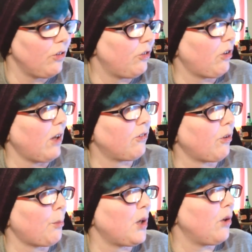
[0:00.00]
check
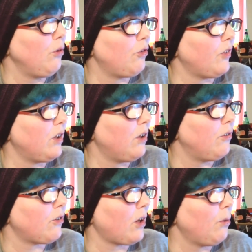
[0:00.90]
some of those
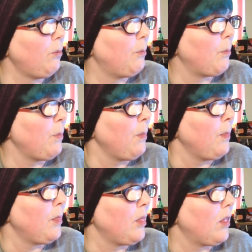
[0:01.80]
videos out.
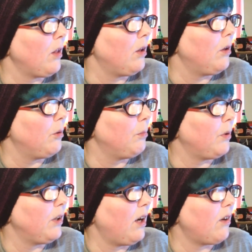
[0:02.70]

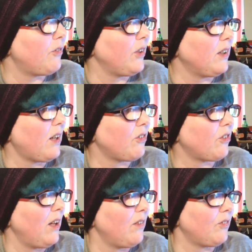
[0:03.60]
But yeah, I think
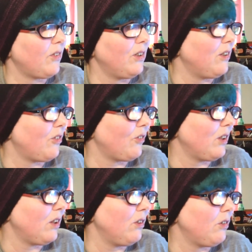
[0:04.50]
that's it for this
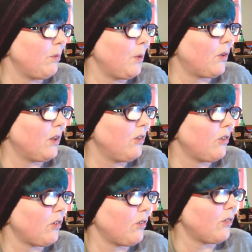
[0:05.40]
video, to be
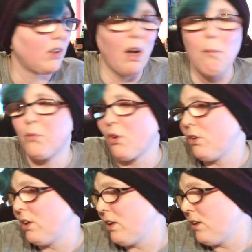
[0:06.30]
honest. I've gabbed
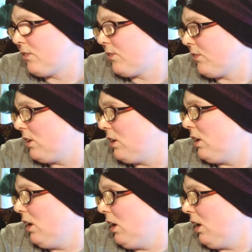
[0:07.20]
on enough.
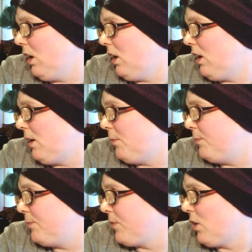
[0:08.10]

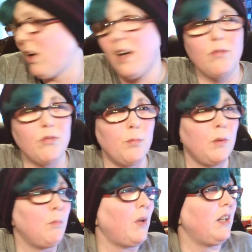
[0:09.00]
I haven't
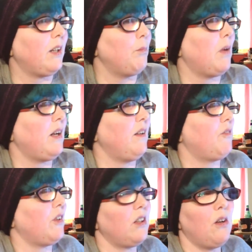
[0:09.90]
been making many
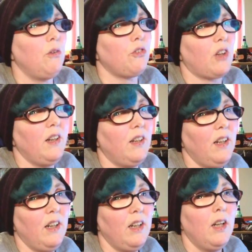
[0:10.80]
videos
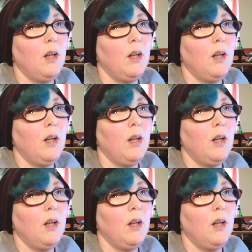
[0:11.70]
lately